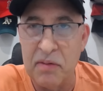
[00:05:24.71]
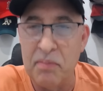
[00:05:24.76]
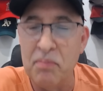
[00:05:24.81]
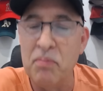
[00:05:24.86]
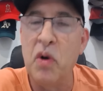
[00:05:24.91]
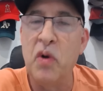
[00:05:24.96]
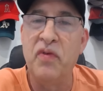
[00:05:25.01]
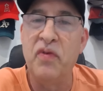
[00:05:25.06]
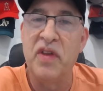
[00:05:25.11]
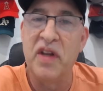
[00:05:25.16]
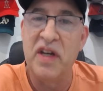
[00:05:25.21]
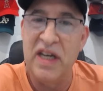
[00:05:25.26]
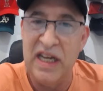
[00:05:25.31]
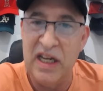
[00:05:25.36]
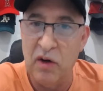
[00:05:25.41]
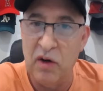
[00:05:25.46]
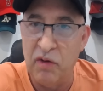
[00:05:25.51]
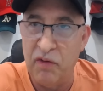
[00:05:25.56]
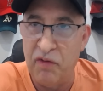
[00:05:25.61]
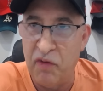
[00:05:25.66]
move the
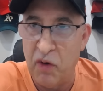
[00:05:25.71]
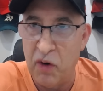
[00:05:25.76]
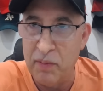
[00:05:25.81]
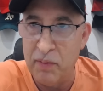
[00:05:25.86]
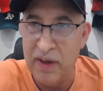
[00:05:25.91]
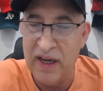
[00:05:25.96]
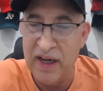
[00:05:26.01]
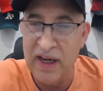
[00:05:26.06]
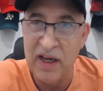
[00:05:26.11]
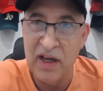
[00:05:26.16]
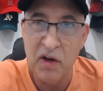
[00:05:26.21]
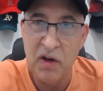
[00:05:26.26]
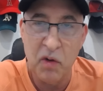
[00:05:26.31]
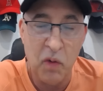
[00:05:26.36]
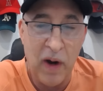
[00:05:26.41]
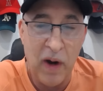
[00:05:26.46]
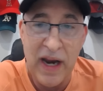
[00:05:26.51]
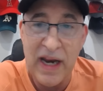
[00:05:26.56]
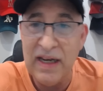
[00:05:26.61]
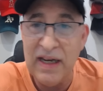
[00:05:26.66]
needle for me.
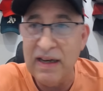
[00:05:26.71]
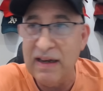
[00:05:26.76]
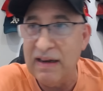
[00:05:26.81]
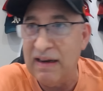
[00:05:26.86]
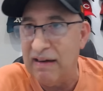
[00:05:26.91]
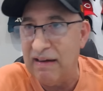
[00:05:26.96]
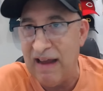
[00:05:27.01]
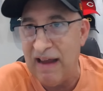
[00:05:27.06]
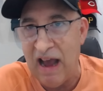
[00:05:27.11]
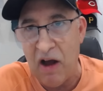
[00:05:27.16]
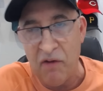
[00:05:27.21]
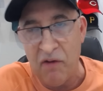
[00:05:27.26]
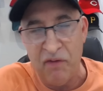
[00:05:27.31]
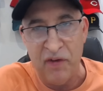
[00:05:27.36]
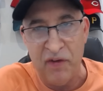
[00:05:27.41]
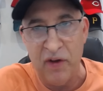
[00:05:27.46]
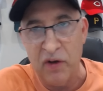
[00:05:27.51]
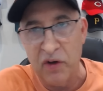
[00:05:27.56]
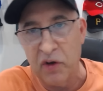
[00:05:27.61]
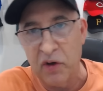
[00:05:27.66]
Great
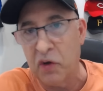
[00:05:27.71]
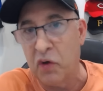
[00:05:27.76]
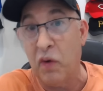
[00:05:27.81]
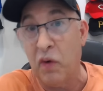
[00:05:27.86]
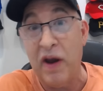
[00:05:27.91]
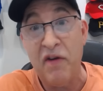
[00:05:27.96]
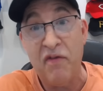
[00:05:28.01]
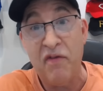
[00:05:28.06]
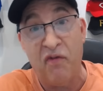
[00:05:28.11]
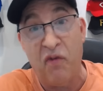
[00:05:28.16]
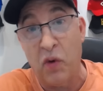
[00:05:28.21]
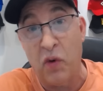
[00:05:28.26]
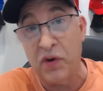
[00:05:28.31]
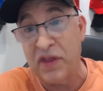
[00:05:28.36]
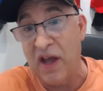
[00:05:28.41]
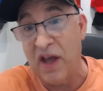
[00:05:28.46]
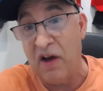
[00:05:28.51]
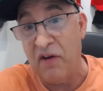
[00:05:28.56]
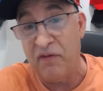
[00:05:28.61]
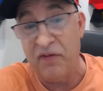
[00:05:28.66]
outfielder, great
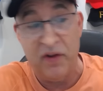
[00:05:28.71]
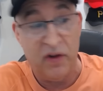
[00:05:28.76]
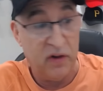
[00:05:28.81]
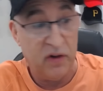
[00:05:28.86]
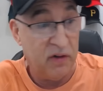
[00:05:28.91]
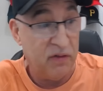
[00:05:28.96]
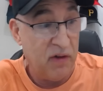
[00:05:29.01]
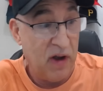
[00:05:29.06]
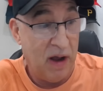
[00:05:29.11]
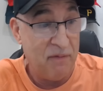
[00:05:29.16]
fourth outfielder.